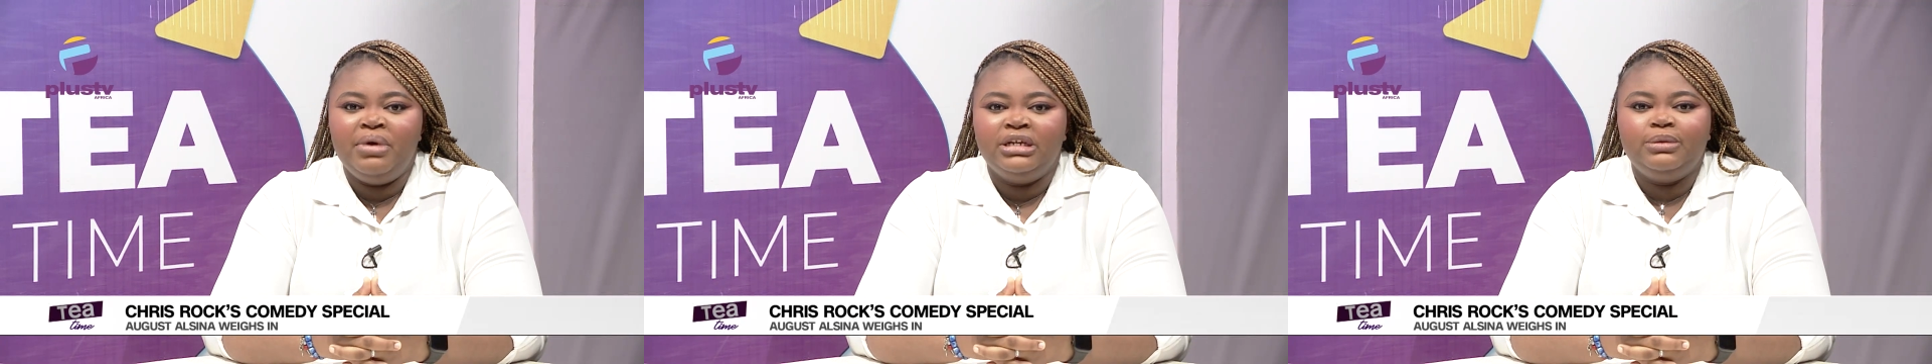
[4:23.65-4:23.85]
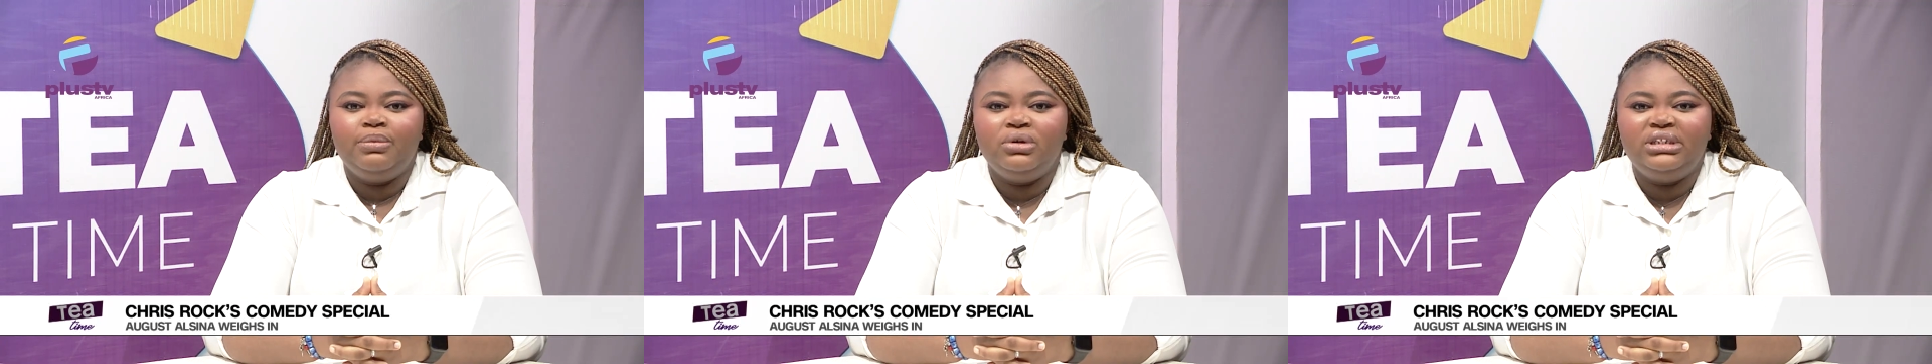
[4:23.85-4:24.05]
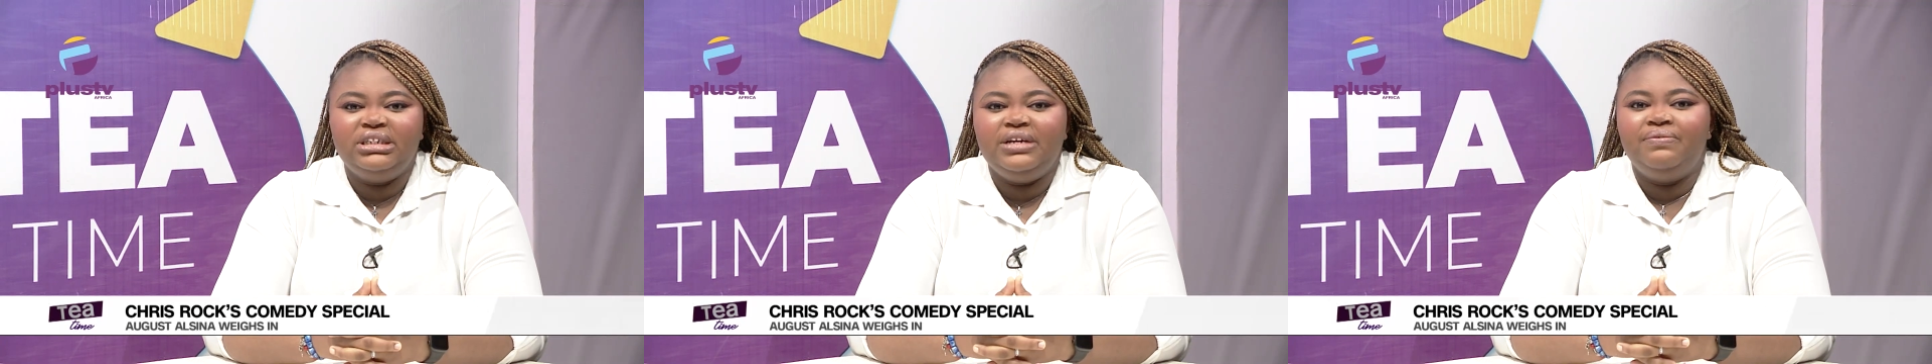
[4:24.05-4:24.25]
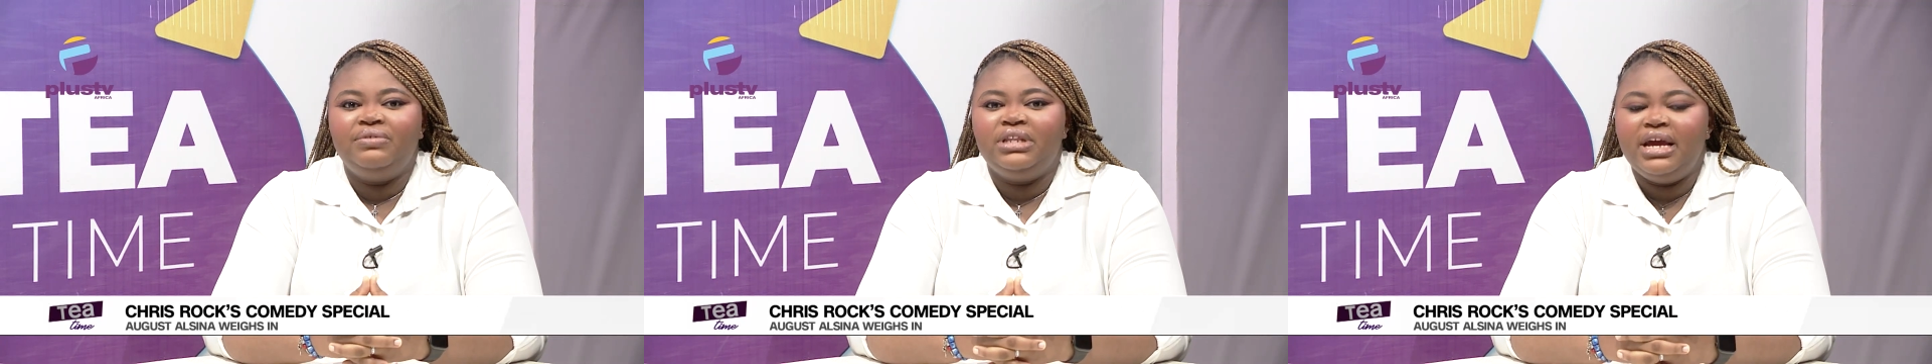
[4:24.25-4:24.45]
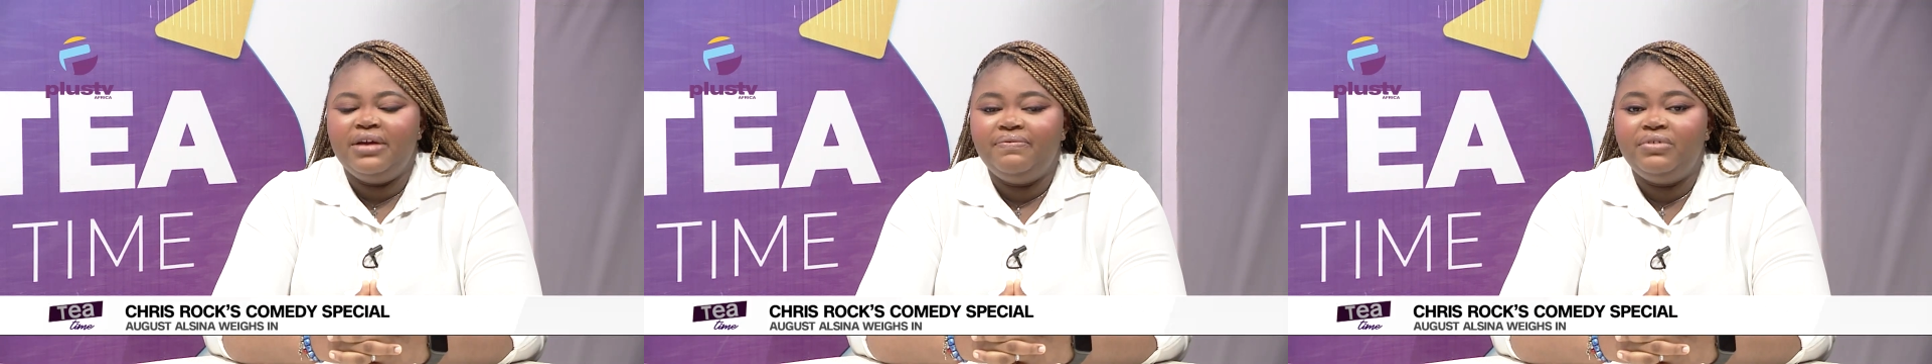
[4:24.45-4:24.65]
explosive
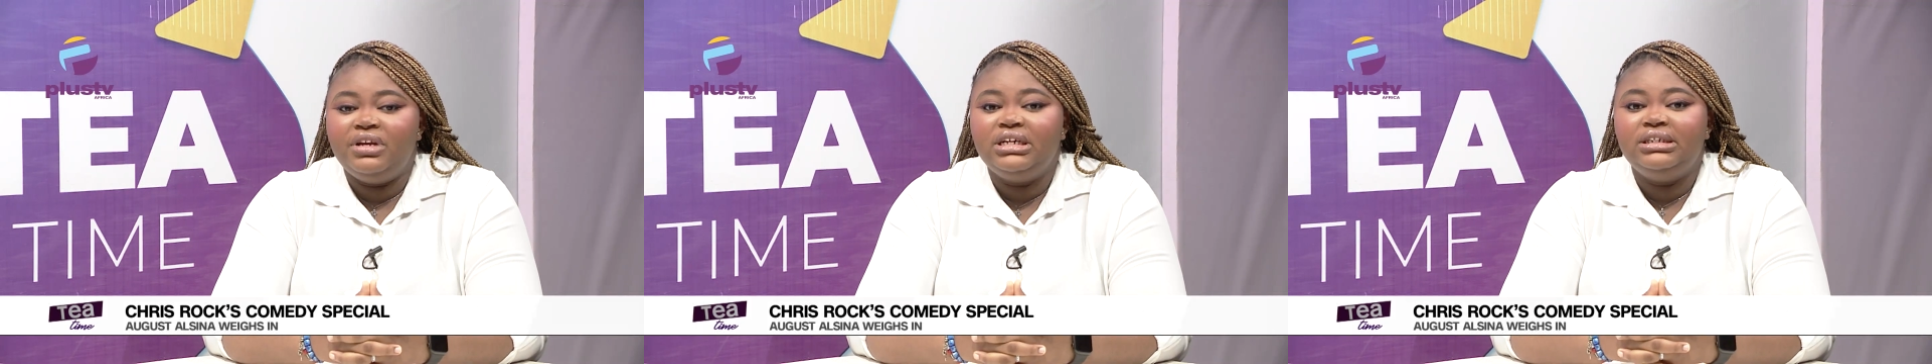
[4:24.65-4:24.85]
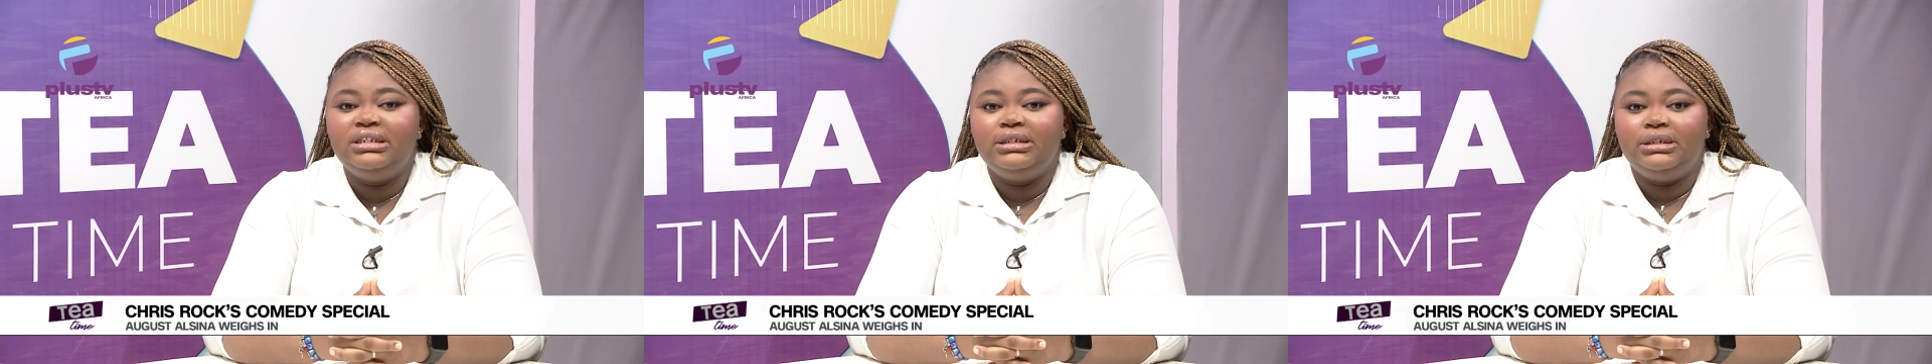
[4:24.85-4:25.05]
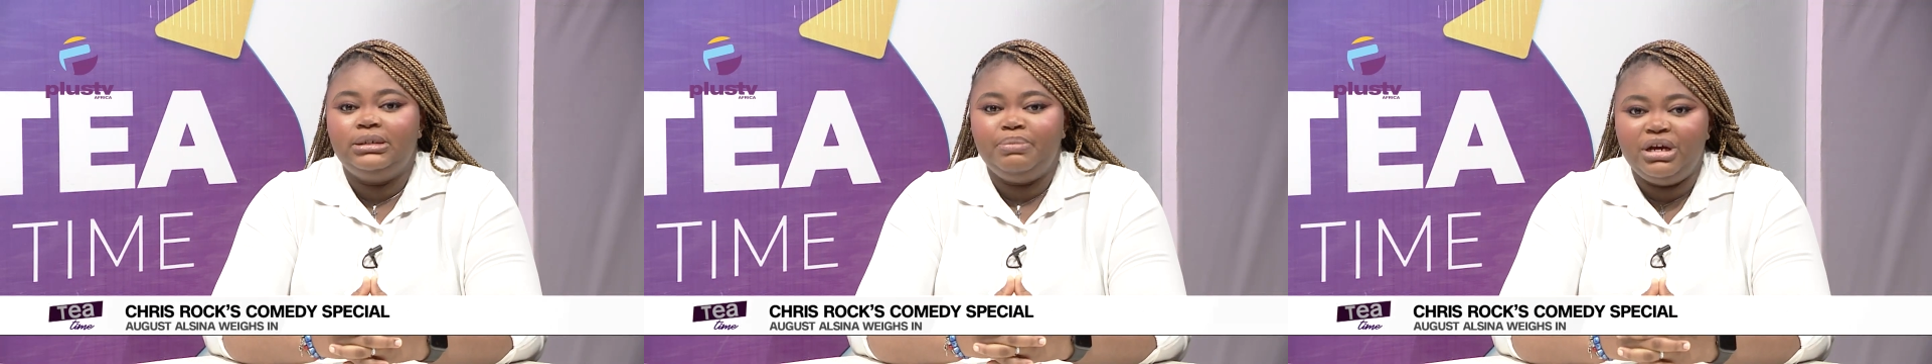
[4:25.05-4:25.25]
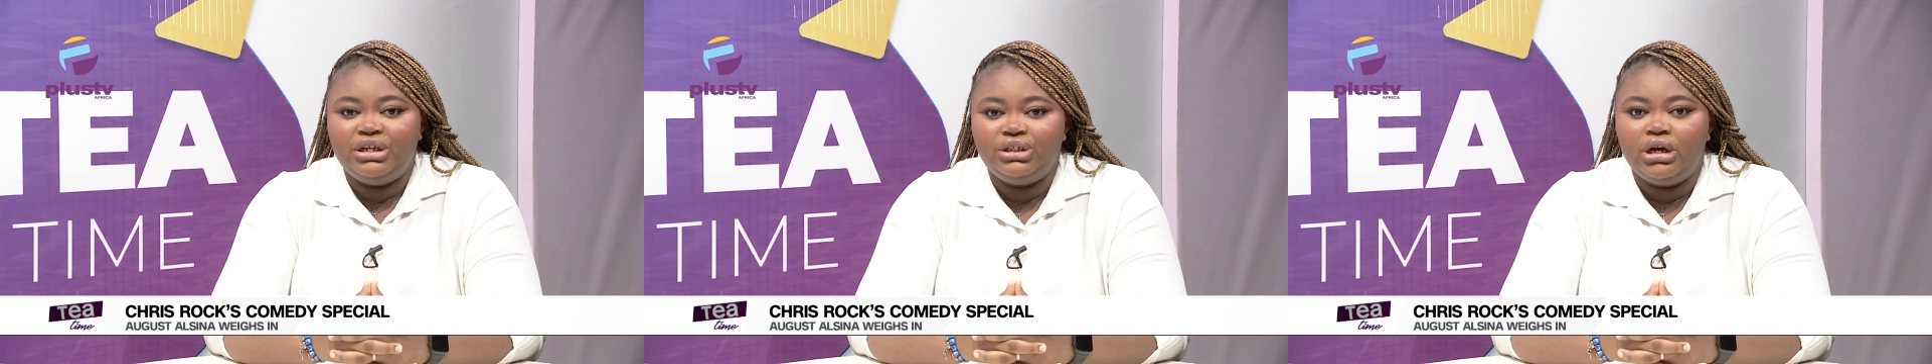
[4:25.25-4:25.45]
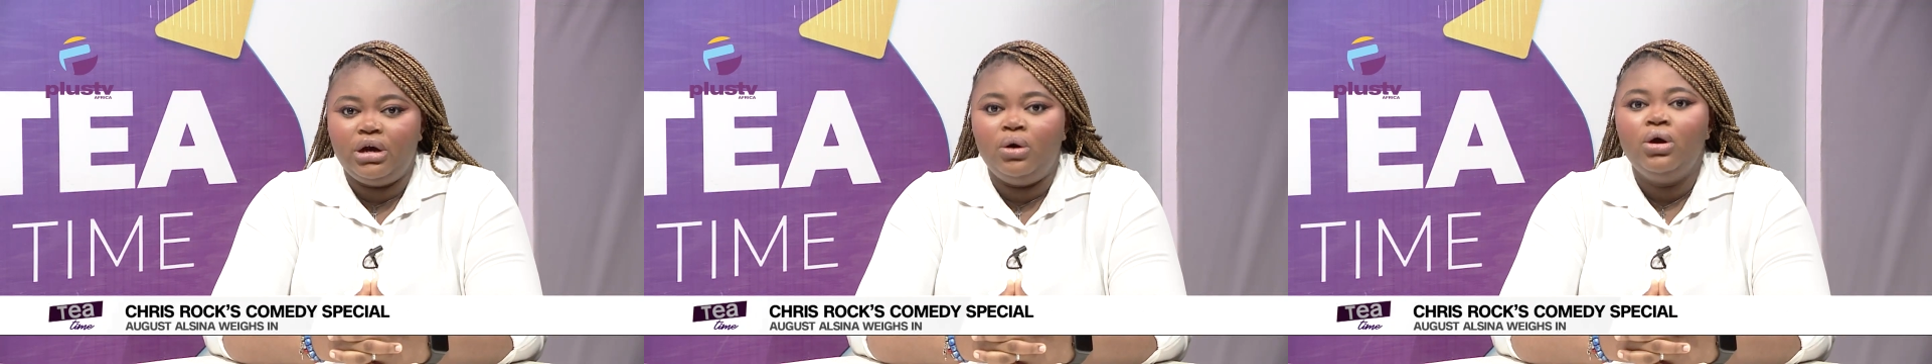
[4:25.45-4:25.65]
Netflix
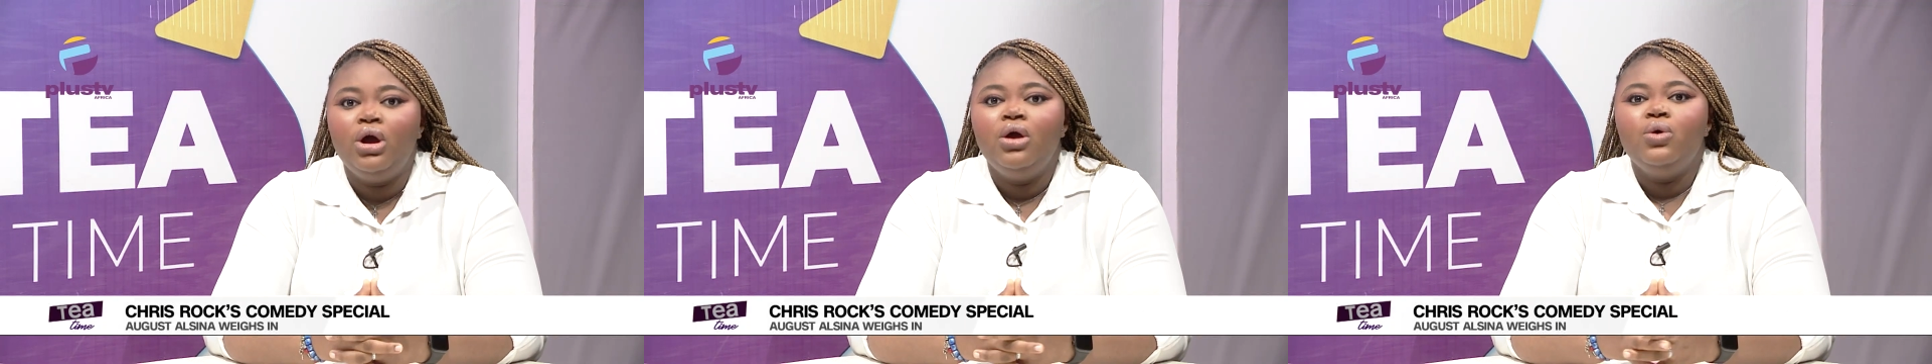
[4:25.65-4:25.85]
special